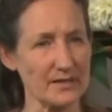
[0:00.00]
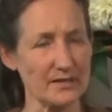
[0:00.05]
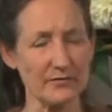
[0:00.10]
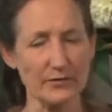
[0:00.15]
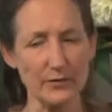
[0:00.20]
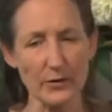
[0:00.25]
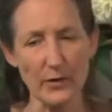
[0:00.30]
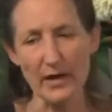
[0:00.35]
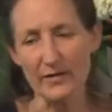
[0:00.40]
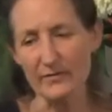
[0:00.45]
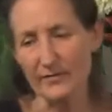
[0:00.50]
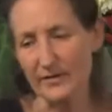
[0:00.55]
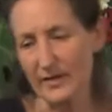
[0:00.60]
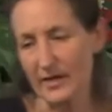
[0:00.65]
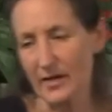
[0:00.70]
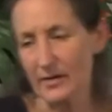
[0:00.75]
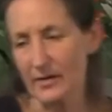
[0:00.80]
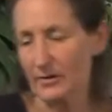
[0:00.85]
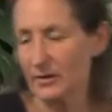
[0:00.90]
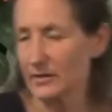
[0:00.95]
If you have an
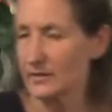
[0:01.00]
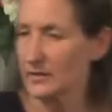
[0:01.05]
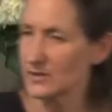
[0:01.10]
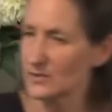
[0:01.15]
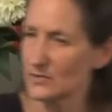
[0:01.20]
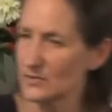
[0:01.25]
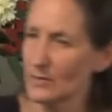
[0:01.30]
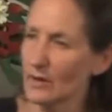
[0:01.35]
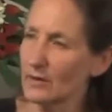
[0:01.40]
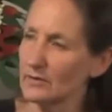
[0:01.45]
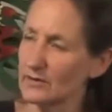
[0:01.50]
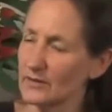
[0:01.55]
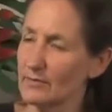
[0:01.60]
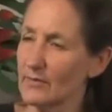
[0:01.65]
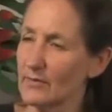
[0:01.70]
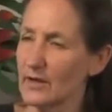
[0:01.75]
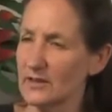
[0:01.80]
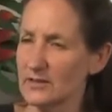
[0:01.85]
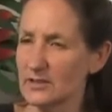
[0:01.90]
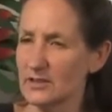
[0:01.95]
area that's mouldy,
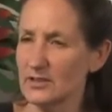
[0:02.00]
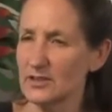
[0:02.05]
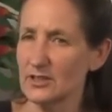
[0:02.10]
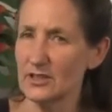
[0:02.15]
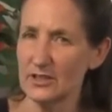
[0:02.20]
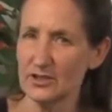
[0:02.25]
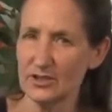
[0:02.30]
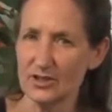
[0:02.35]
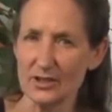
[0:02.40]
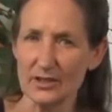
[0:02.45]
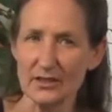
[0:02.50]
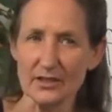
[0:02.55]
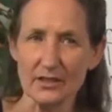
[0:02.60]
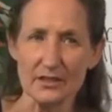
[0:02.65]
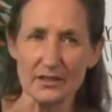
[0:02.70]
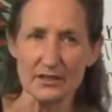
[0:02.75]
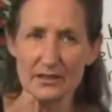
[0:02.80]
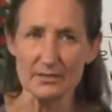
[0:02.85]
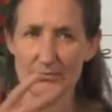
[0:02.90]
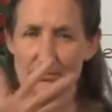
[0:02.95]
my suggestion
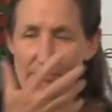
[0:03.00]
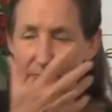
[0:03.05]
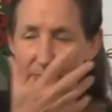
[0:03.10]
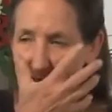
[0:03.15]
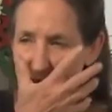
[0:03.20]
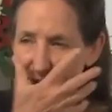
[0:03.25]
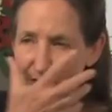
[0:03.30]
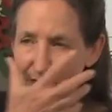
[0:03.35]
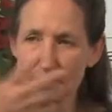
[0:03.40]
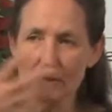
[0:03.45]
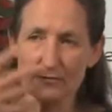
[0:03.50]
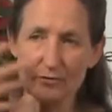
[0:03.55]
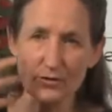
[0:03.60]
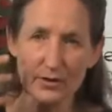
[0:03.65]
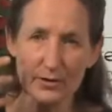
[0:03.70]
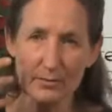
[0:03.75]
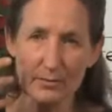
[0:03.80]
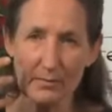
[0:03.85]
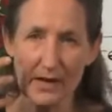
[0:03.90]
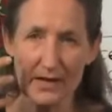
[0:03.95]
is make sure you've
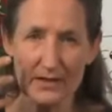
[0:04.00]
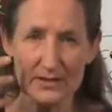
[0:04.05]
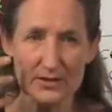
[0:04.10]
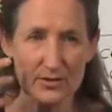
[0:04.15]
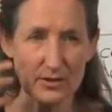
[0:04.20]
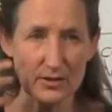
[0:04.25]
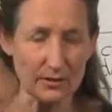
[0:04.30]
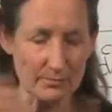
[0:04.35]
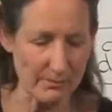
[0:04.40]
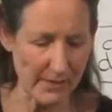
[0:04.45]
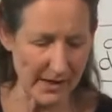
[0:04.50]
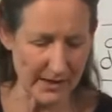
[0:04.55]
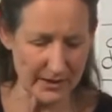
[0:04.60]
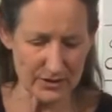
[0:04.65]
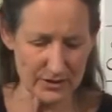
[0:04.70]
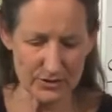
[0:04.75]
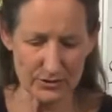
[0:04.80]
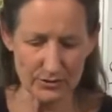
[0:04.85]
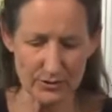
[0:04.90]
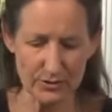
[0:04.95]
got a mask on, make
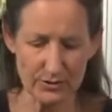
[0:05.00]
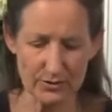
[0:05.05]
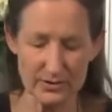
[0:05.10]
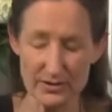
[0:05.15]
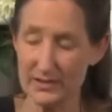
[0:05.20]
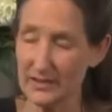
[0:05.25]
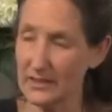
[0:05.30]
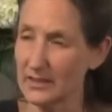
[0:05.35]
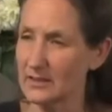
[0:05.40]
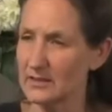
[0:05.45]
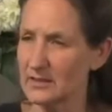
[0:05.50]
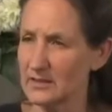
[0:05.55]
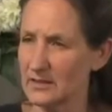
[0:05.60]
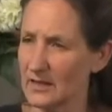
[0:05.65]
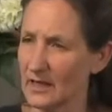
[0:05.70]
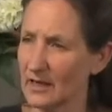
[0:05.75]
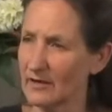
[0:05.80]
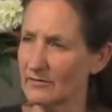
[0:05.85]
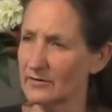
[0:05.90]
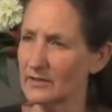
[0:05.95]
sure your skin's
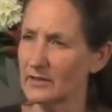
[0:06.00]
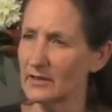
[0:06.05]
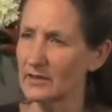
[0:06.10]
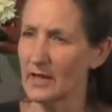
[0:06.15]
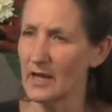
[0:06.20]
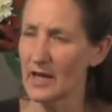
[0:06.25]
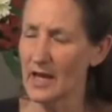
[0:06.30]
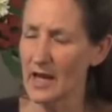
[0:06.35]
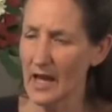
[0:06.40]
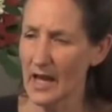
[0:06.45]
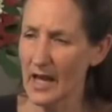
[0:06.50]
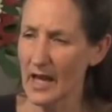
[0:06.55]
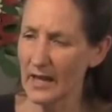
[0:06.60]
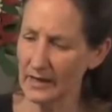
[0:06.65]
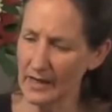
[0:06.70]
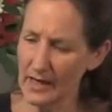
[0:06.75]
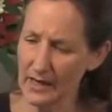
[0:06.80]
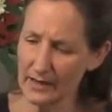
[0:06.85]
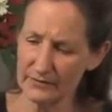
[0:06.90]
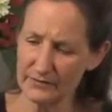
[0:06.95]
covered,
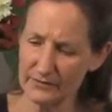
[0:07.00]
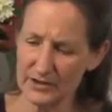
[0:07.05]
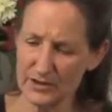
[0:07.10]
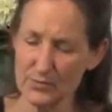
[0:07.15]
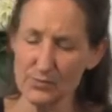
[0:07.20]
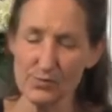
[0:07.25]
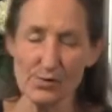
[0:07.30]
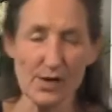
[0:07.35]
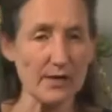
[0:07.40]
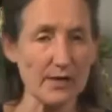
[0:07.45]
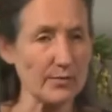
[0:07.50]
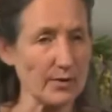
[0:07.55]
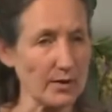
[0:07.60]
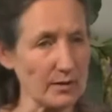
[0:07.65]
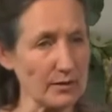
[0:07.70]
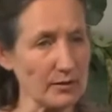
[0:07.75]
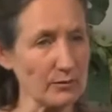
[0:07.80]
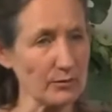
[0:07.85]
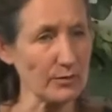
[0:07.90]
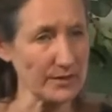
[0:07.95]
and have a spray
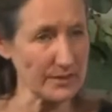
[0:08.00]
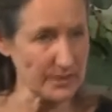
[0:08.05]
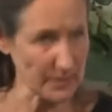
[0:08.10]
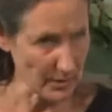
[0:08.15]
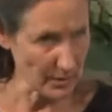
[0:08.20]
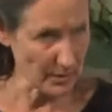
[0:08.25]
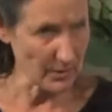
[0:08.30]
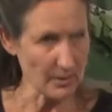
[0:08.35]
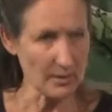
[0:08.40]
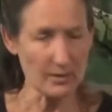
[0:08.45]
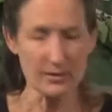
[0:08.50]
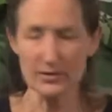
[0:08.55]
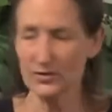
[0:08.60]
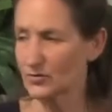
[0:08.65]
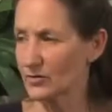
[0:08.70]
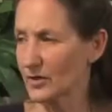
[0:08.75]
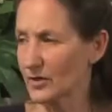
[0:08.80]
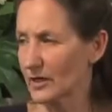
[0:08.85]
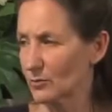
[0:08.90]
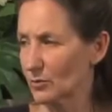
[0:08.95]
bottle with
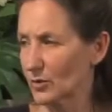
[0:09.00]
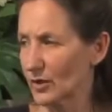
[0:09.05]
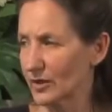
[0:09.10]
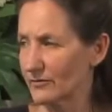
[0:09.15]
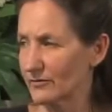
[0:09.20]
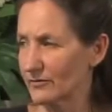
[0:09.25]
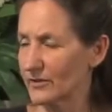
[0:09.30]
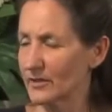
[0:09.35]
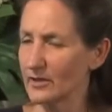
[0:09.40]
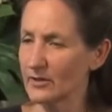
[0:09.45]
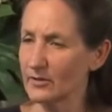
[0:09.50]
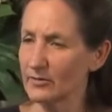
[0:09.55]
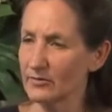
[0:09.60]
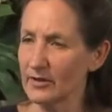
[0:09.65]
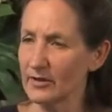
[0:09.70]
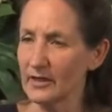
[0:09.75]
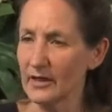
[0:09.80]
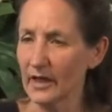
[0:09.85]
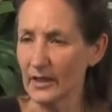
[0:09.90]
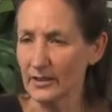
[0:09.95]
straight white vinegar
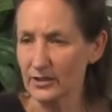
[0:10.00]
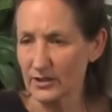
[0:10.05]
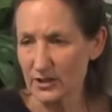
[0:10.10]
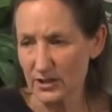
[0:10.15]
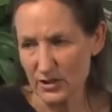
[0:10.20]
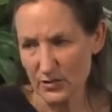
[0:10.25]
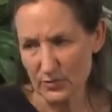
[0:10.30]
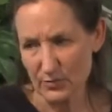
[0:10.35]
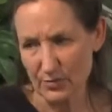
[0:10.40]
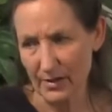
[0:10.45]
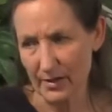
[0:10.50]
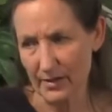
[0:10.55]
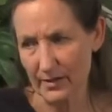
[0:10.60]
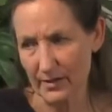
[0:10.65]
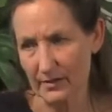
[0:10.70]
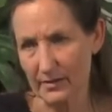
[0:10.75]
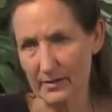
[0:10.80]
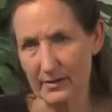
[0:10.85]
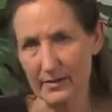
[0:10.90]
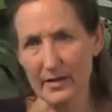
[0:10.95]
in and just spray
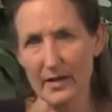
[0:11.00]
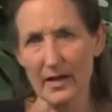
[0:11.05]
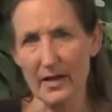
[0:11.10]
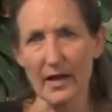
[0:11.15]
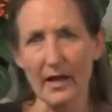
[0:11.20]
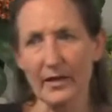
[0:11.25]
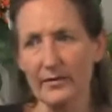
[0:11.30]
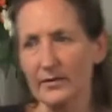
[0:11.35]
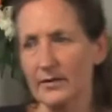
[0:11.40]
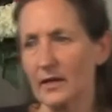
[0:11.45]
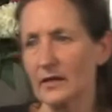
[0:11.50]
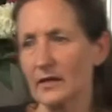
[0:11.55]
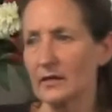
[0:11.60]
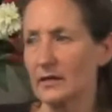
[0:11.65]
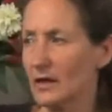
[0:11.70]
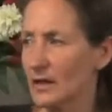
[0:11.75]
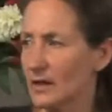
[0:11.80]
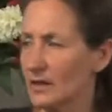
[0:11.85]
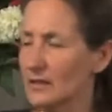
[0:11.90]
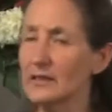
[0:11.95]
it, and then
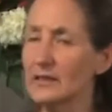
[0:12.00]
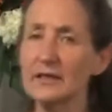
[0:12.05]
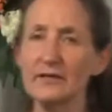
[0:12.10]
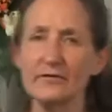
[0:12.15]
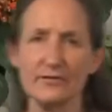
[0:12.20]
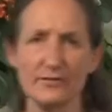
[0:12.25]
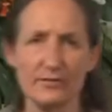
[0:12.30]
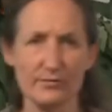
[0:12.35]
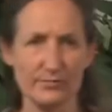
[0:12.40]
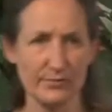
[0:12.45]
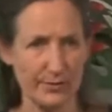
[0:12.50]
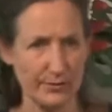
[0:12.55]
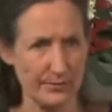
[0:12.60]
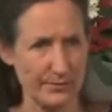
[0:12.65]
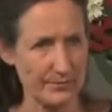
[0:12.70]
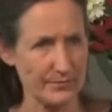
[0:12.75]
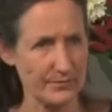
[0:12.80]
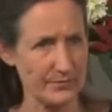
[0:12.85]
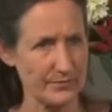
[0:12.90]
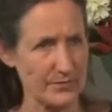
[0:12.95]
leave the
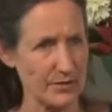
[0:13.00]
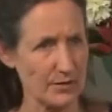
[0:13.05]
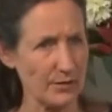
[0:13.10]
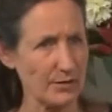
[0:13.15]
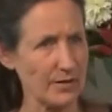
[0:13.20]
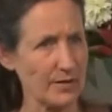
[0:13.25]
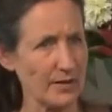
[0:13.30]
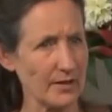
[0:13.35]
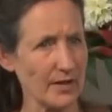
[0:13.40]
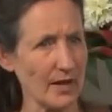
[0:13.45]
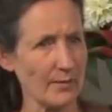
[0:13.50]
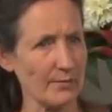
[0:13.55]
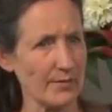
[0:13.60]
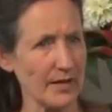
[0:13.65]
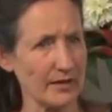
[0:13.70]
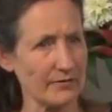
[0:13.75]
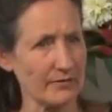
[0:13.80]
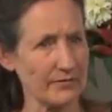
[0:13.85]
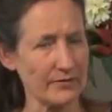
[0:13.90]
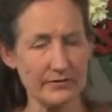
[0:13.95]
room. You can come
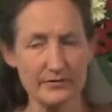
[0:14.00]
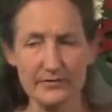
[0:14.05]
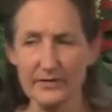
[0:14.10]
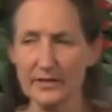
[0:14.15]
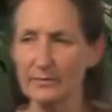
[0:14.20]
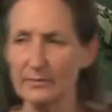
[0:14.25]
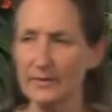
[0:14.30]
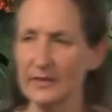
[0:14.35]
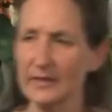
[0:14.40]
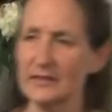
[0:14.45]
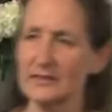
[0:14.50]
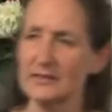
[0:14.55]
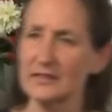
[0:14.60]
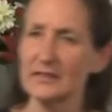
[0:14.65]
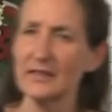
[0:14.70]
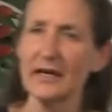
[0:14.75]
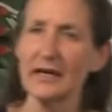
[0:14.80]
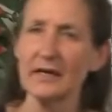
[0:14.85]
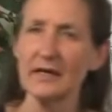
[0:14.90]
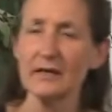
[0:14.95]
back 15 minutes
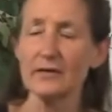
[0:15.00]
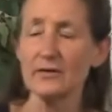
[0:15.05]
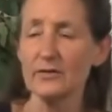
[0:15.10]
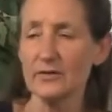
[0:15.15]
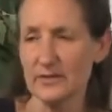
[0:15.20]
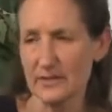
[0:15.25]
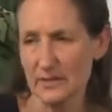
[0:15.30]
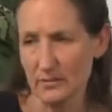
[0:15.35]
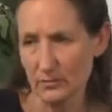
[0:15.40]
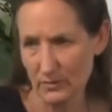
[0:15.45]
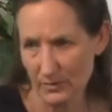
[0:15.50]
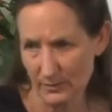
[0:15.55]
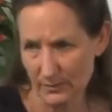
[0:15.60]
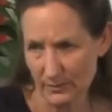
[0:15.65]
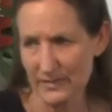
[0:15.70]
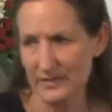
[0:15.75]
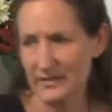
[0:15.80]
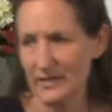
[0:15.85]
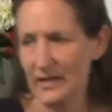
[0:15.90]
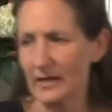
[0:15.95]
later because it will
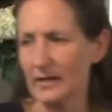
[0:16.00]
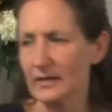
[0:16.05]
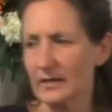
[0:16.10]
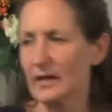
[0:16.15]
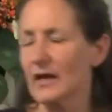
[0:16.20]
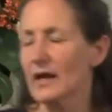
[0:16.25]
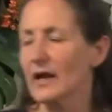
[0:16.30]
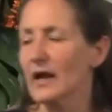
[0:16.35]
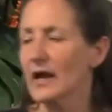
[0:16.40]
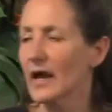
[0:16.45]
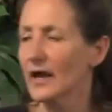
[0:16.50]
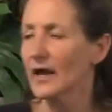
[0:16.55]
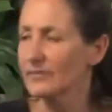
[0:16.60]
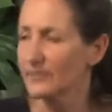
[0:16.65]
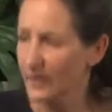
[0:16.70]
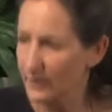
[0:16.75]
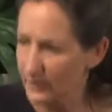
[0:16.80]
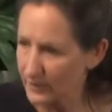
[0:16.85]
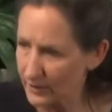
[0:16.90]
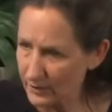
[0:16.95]
be dead, and
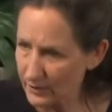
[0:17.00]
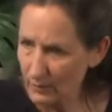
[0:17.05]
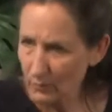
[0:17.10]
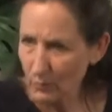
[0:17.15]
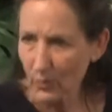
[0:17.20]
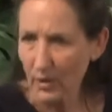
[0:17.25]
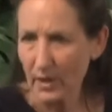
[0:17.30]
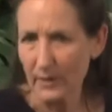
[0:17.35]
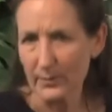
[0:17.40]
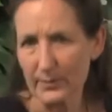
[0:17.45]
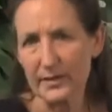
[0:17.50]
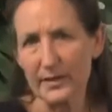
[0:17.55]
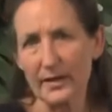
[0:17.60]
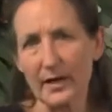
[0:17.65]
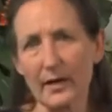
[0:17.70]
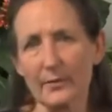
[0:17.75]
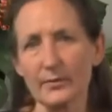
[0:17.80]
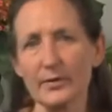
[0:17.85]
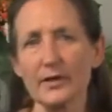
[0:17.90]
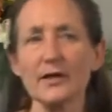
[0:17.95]
then you can wipe it
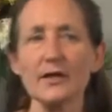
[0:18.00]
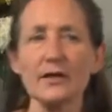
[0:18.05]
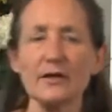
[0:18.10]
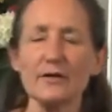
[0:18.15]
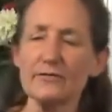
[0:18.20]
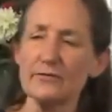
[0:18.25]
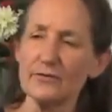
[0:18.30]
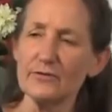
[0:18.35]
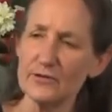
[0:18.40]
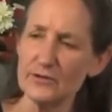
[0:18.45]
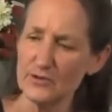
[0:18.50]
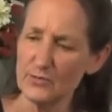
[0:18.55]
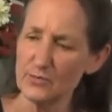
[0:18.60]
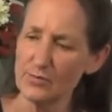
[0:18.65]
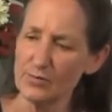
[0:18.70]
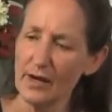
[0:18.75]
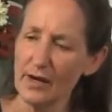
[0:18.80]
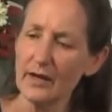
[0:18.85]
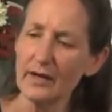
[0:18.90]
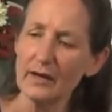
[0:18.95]
up. If you
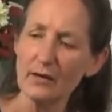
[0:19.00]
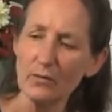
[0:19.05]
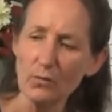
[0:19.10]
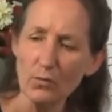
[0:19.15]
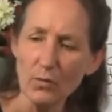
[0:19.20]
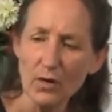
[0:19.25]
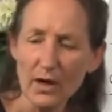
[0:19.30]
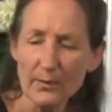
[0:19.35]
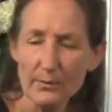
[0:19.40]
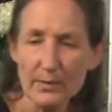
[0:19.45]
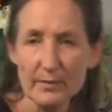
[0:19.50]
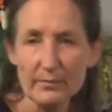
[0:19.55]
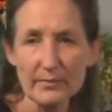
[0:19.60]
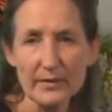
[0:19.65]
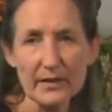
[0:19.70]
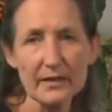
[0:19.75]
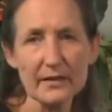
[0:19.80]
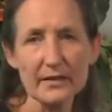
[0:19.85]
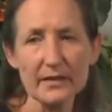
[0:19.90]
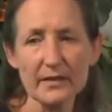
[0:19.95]
spray and wipe
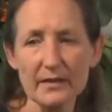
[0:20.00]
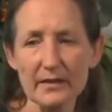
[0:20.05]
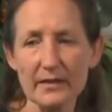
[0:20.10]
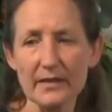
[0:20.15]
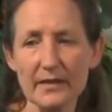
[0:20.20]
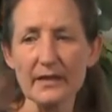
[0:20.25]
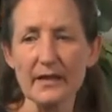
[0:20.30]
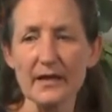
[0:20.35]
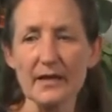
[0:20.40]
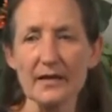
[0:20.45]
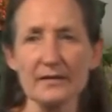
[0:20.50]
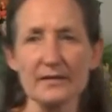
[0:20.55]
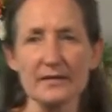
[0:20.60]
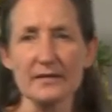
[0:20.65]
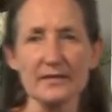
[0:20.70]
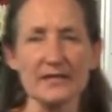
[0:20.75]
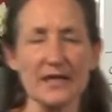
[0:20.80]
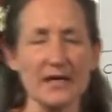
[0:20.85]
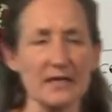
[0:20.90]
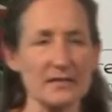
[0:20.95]
immediately, the
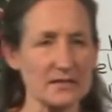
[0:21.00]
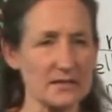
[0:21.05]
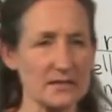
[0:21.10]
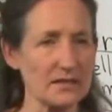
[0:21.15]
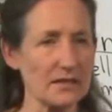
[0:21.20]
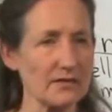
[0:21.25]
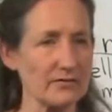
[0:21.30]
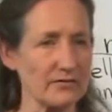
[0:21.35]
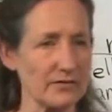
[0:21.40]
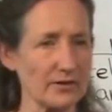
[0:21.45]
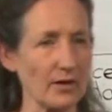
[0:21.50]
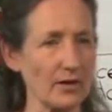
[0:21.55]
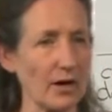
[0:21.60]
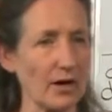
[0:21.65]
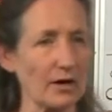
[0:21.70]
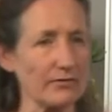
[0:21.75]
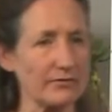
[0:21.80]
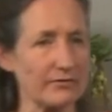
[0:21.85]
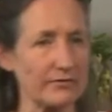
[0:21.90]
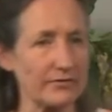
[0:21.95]
dust given
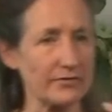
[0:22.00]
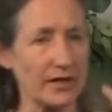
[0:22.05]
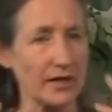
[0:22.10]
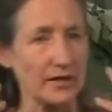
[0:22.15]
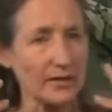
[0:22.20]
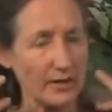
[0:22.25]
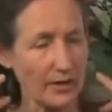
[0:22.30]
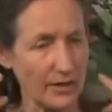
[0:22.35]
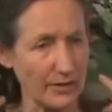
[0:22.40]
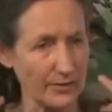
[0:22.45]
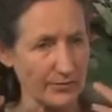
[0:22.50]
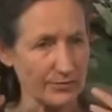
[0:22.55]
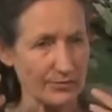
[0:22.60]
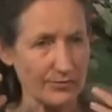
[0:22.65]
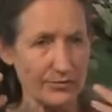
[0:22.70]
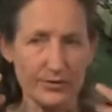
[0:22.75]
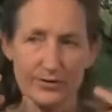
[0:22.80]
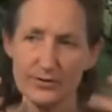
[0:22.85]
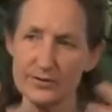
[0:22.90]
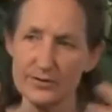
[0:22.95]
off can go in
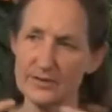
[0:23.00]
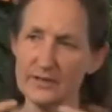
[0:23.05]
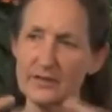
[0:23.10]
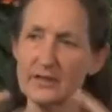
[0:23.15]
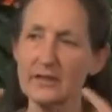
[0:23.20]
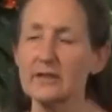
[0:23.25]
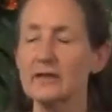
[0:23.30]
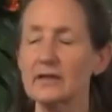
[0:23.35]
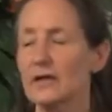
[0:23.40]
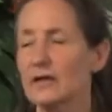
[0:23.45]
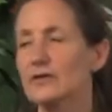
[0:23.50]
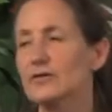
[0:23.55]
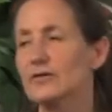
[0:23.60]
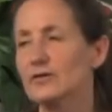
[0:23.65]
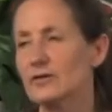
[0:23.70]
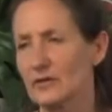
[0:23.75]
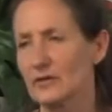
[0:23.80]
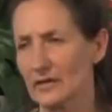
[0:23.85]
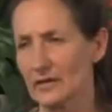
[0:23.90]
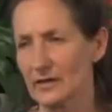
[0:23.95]
through your skin and you
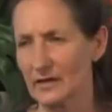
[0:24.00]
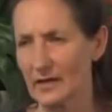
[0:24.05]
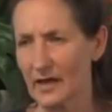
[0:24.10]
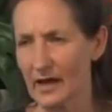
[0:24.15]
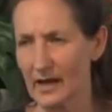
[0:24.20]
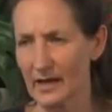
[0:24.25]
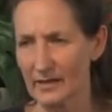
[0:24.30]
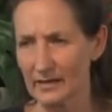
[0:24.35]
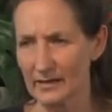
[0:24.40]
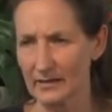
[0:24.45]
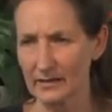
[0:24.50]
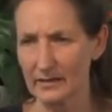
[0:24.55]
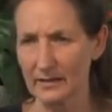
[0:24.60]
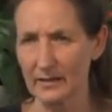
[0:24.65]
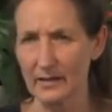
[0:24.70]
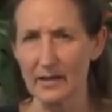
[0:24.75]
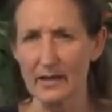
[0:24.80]
can inhale it.